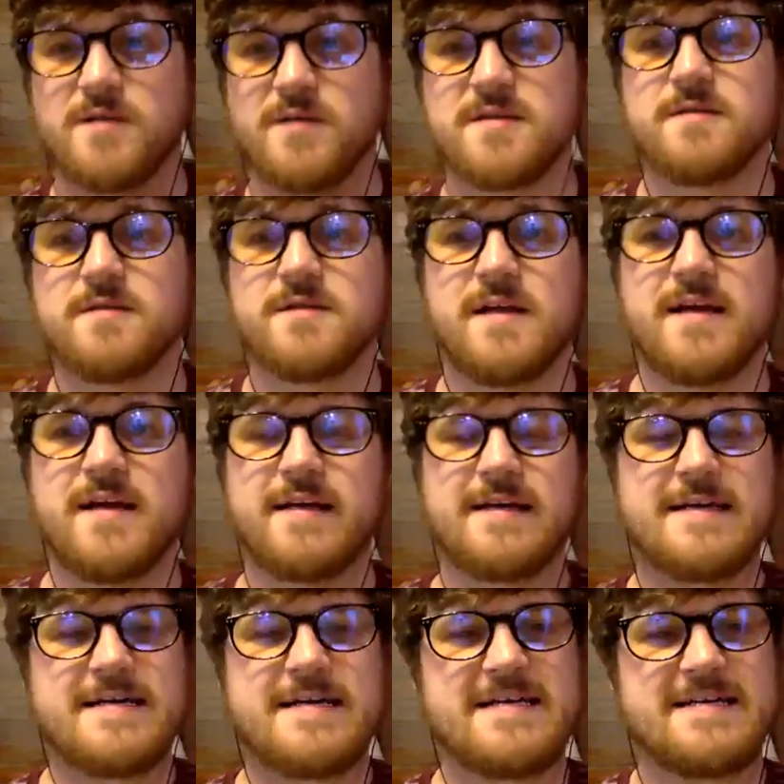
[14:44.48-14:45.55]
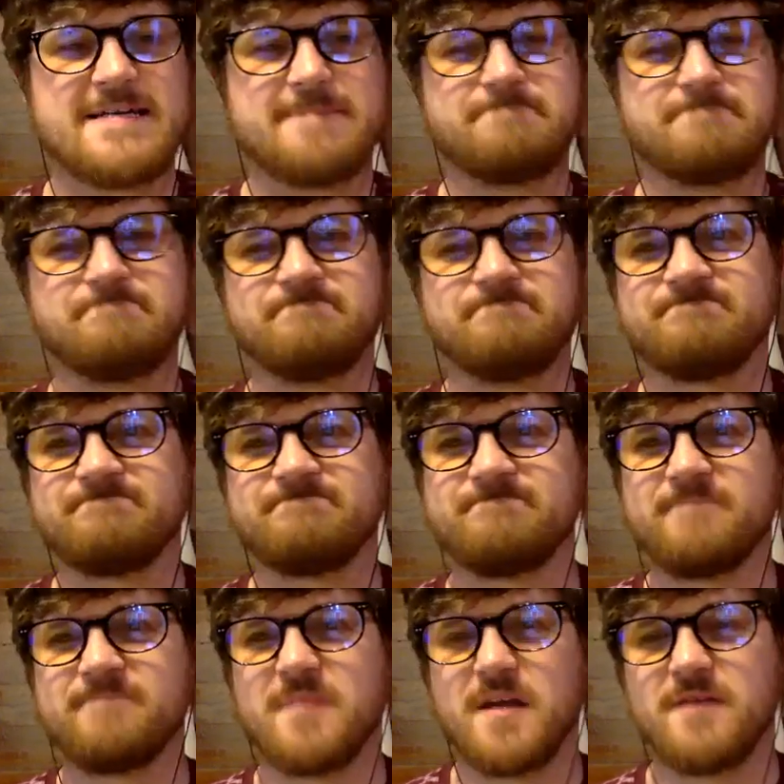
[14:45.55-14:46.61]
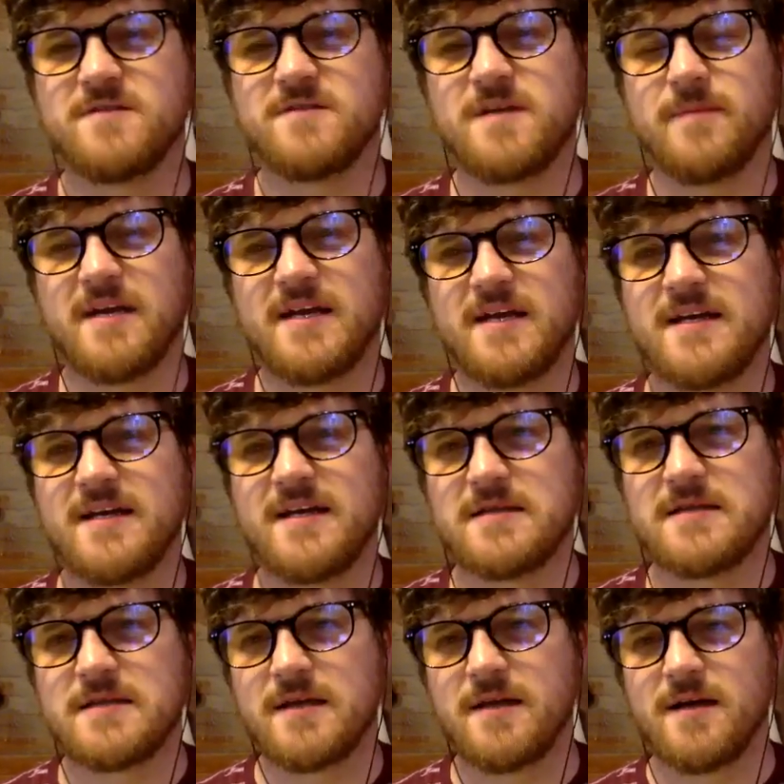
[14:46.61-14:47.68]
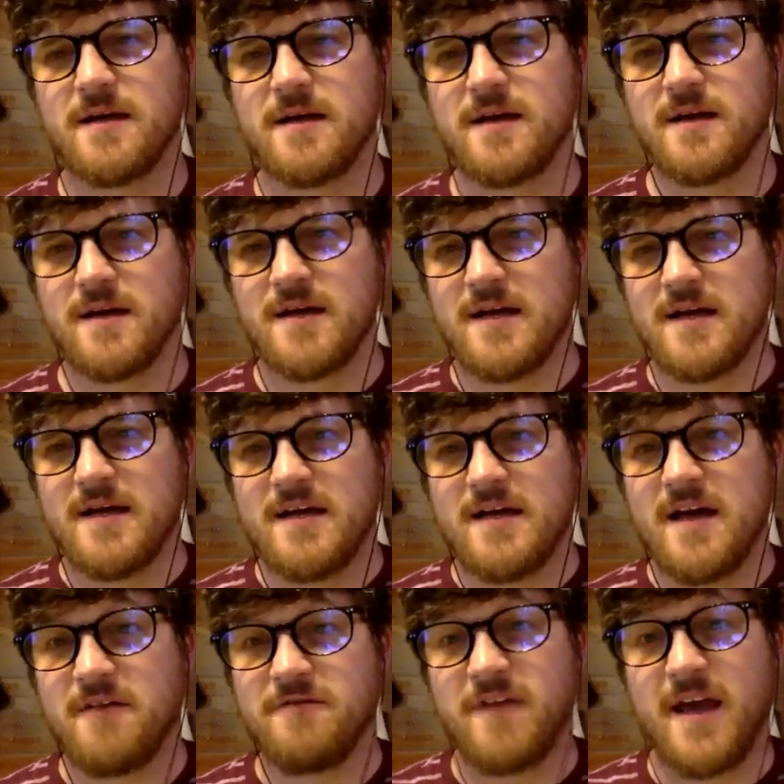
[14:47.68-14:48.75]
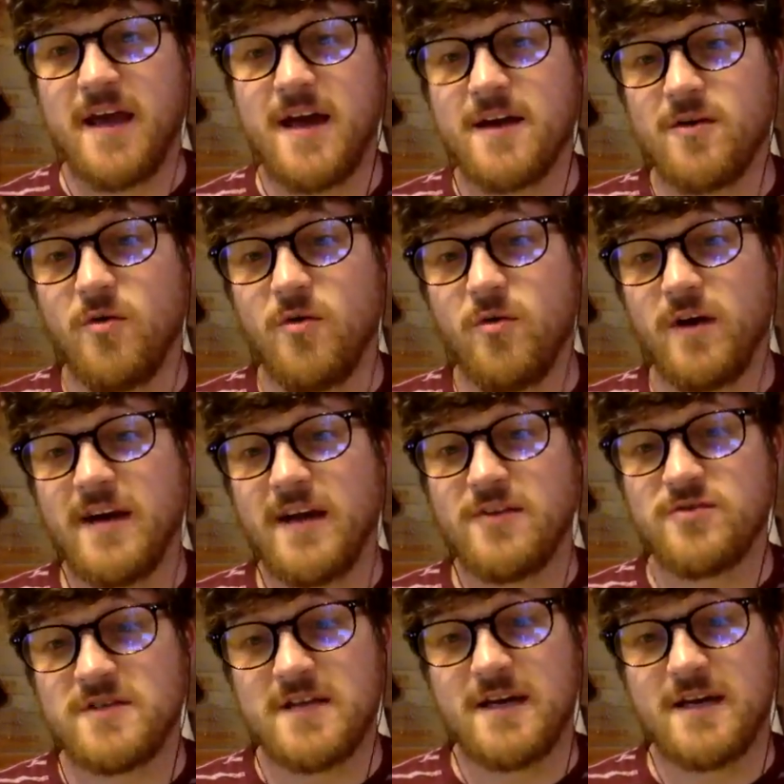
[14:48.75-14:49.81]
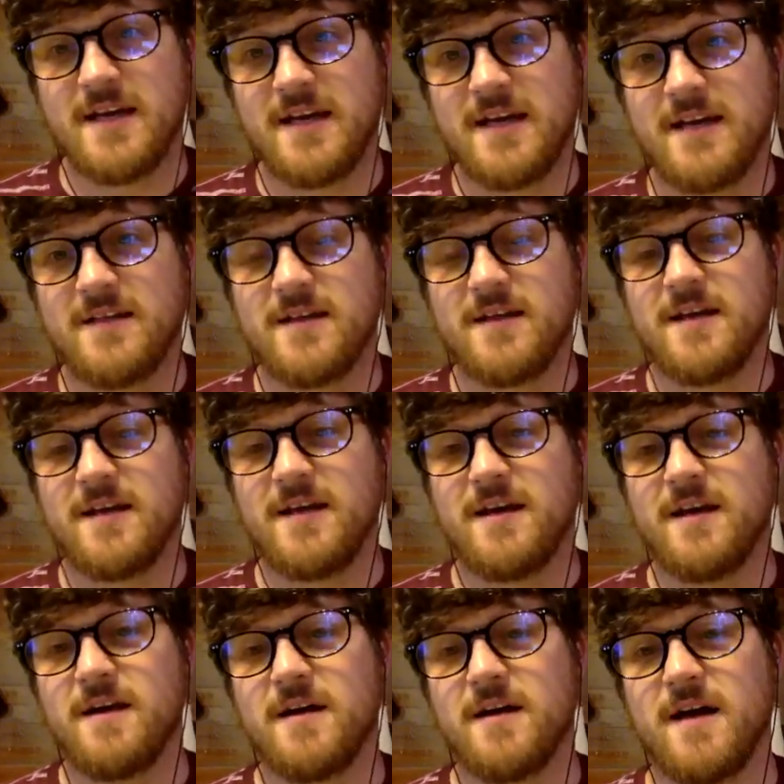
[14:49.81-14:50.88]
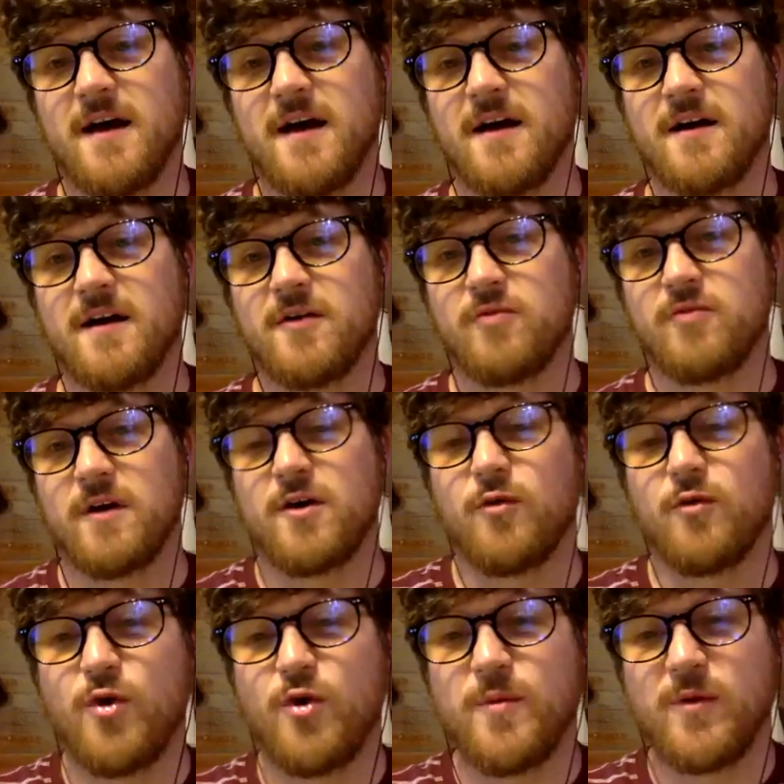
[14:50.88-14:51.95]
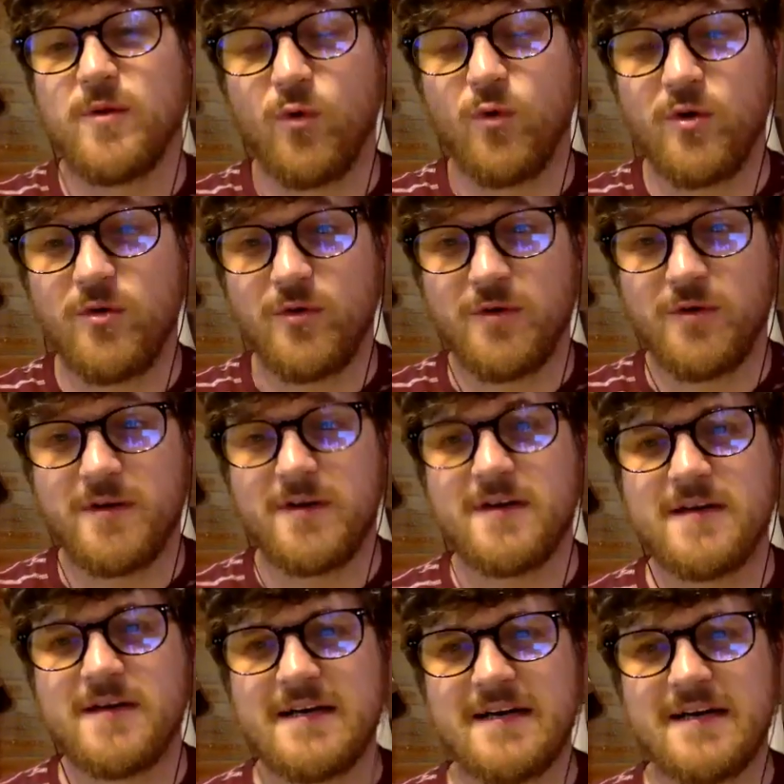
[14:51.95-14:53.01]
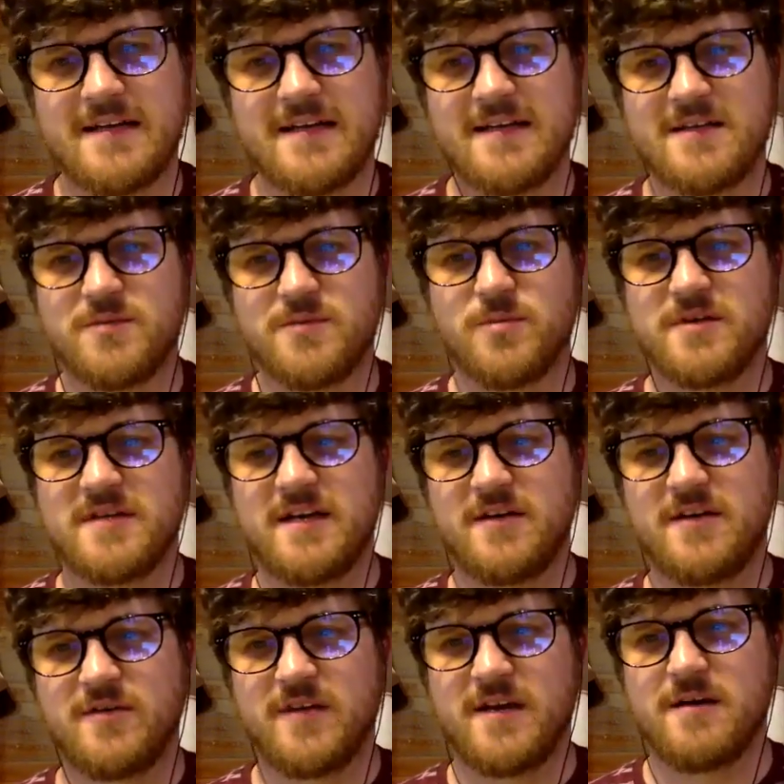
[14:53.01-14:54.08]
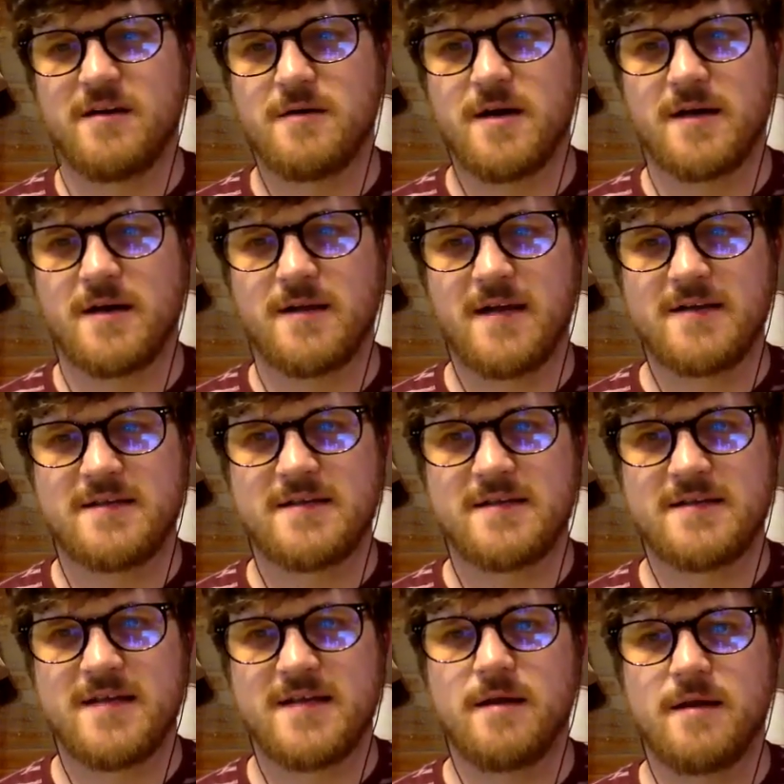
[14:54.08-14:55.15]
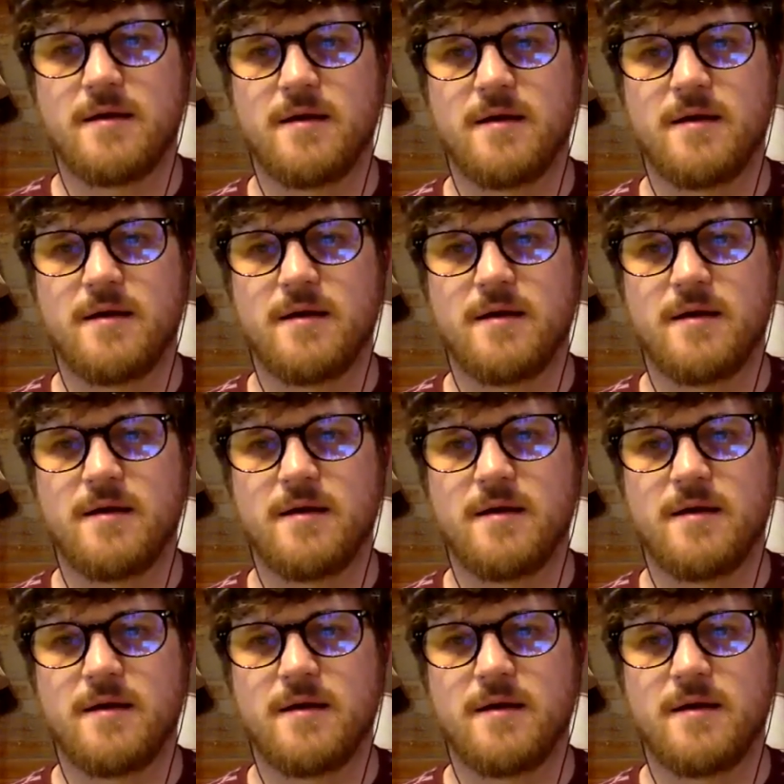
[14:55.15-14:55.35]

it sounds like if somebody is a fan or interested in the Greco-Roman world, these particularly are not classes that